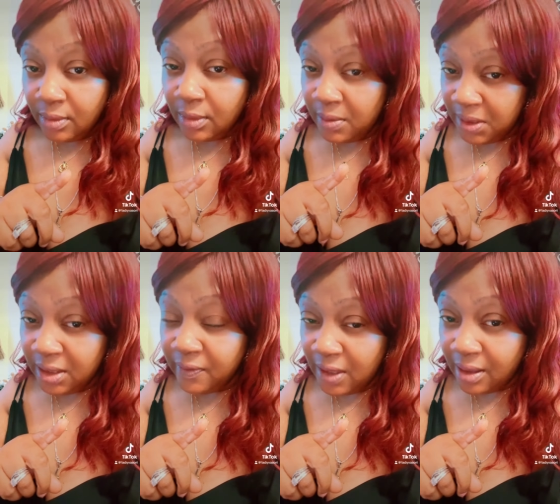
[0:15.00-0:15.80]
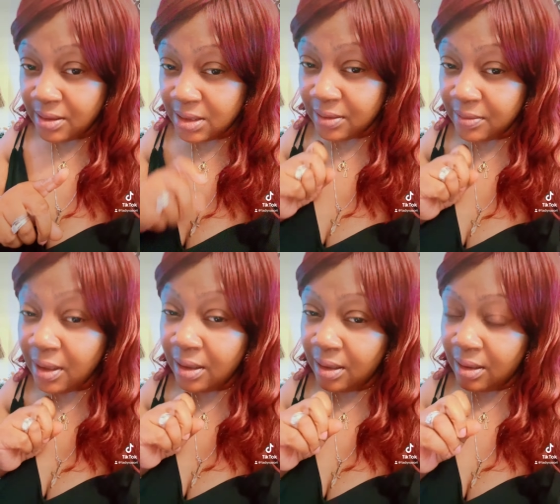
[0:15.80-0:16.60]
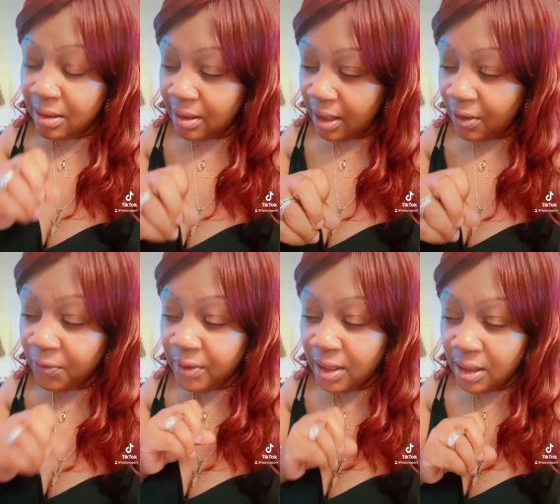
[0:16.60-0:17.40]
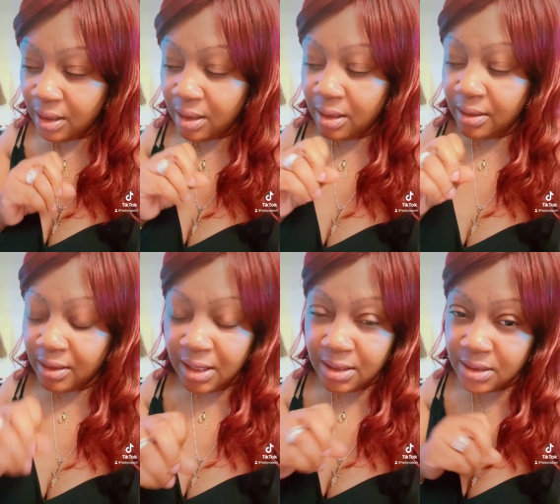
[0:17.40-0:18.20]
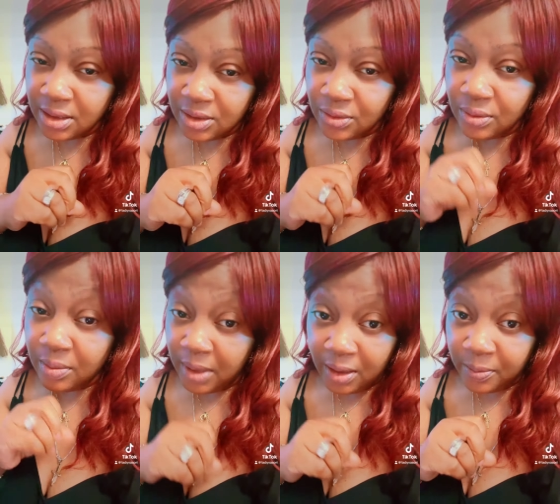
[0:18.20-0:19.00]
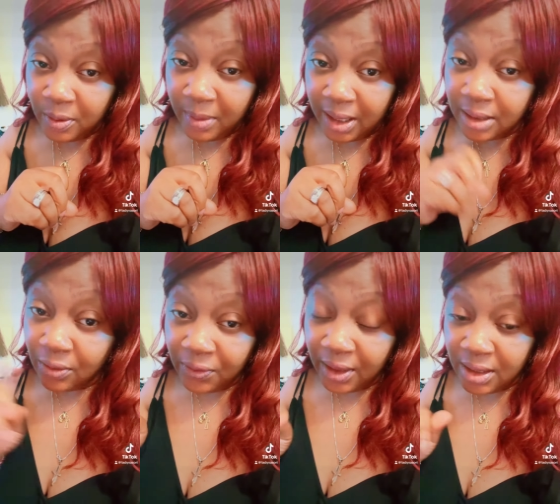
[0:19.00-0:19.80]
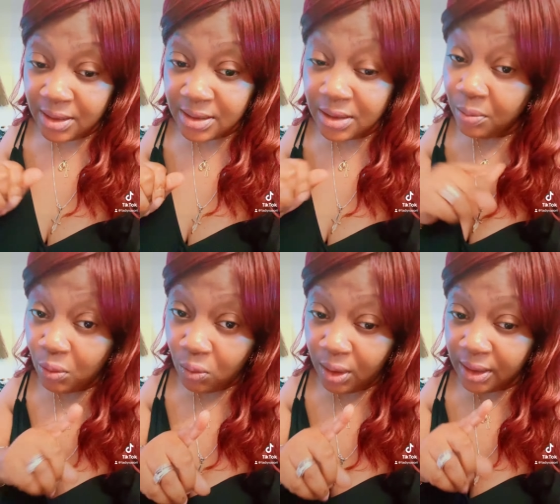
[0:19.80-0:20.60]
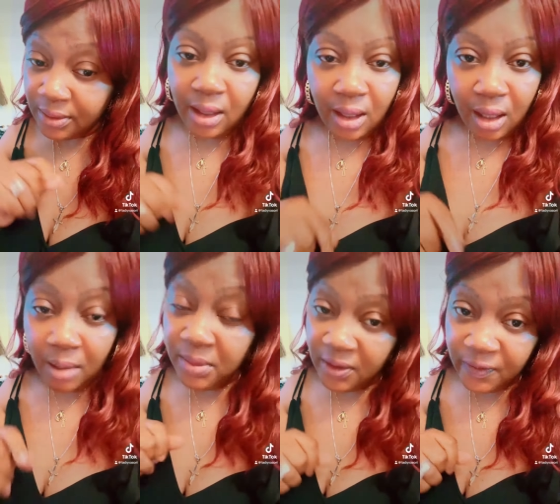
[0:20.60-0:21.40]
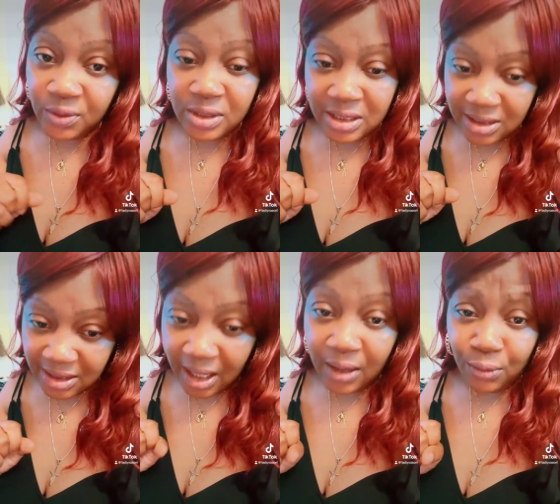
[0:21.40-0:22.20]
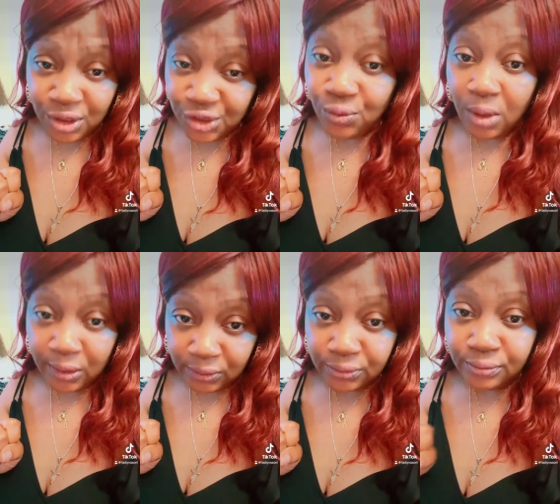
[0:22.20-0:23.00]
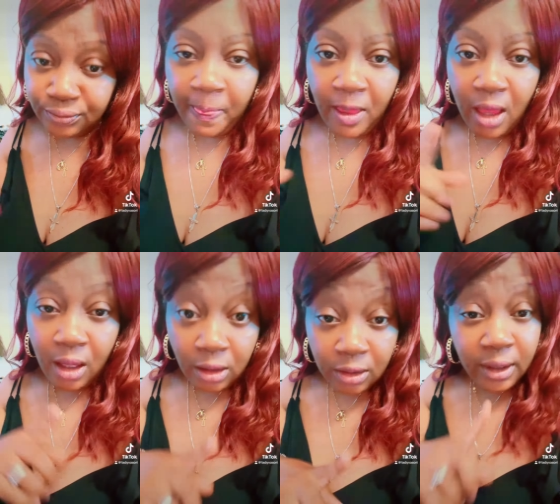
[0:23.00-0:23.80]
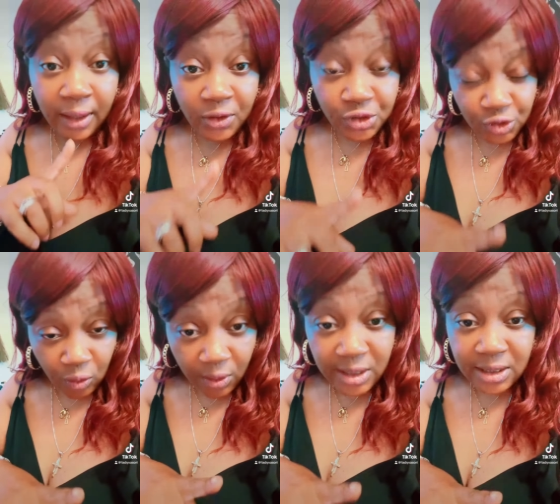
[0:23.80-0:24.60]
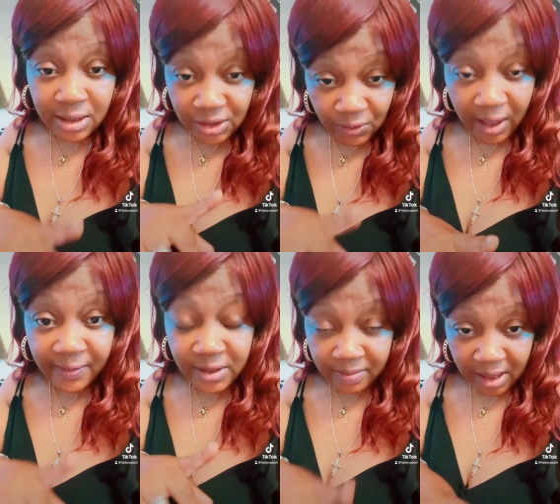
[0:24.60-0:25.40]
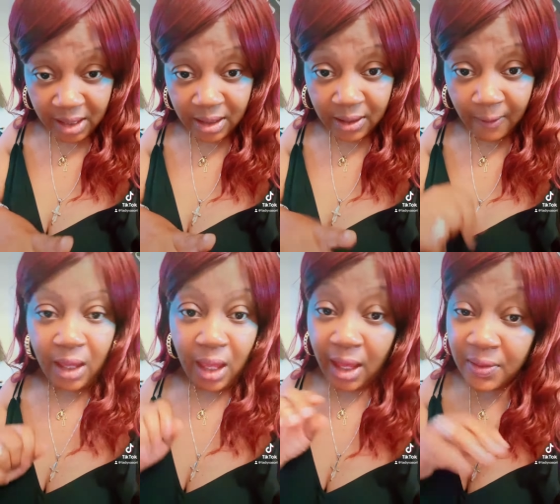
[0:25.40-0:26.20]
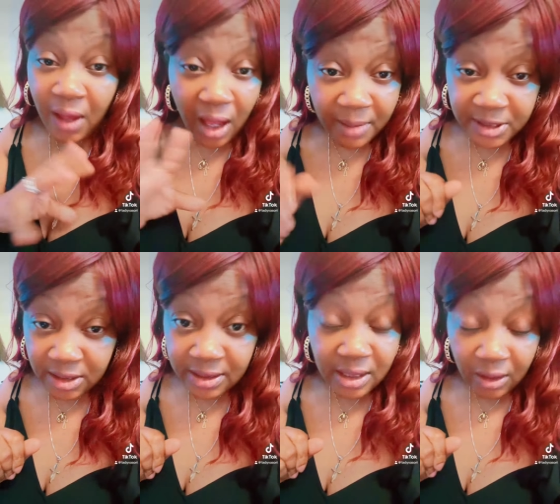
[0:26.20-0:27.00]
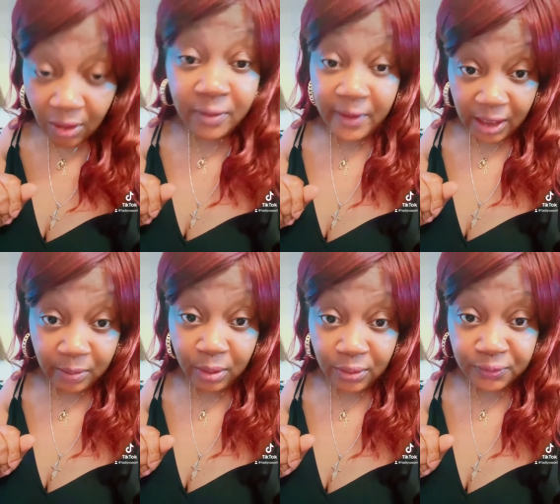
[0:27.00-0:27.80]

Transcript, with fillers: Let me give y'all some healthy things to do to make up your mind on things. Number one, I'm going to need you to decide what you want. Look at the choices you have to make and the options that are available.